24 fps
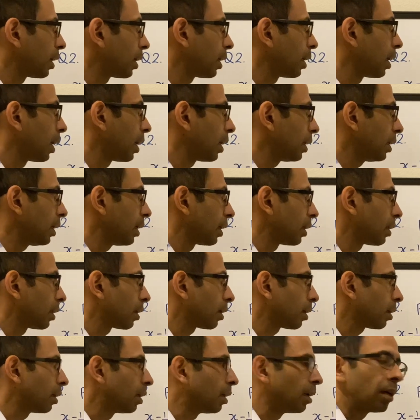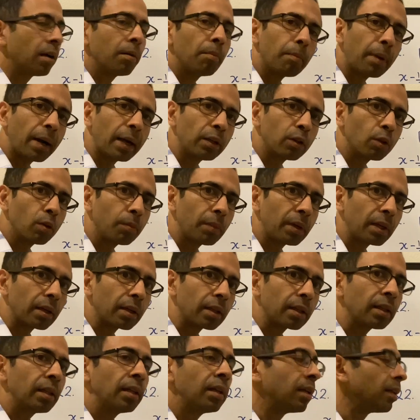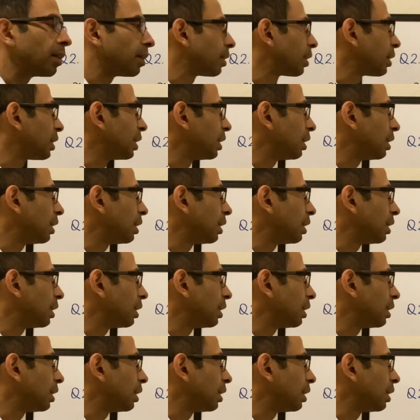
any other binomial, the